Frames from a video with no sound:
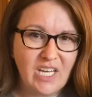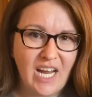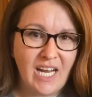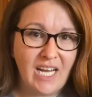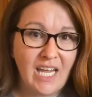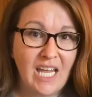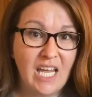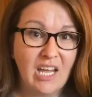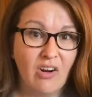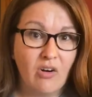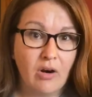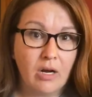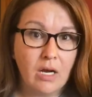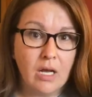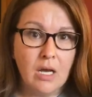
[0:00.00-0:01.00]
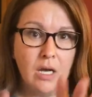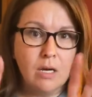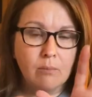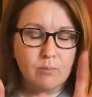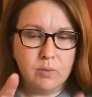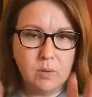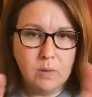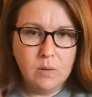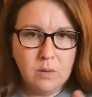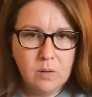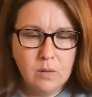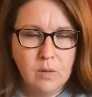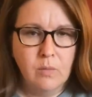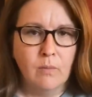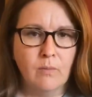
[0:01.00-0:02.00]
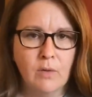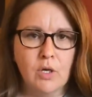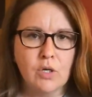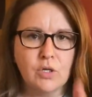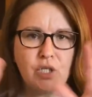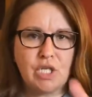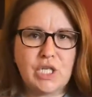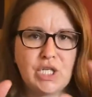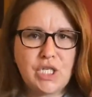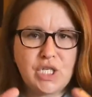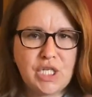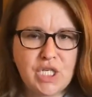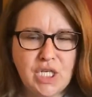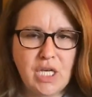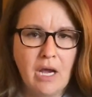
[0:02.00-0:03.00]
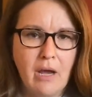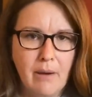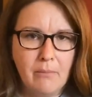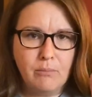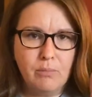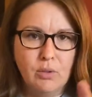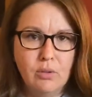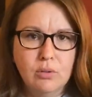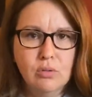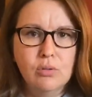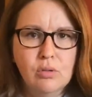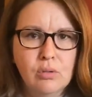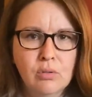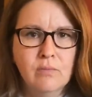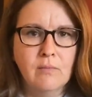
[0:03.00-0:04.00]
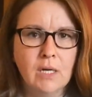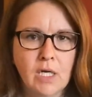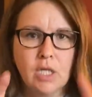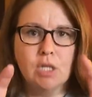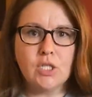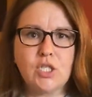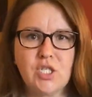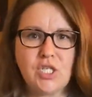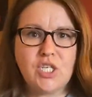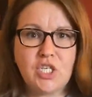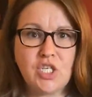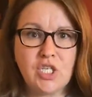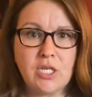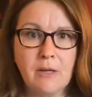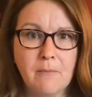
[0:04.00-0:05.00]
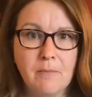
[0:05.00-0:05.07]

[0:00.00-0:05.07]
And he heard boom, shh, boom, shh.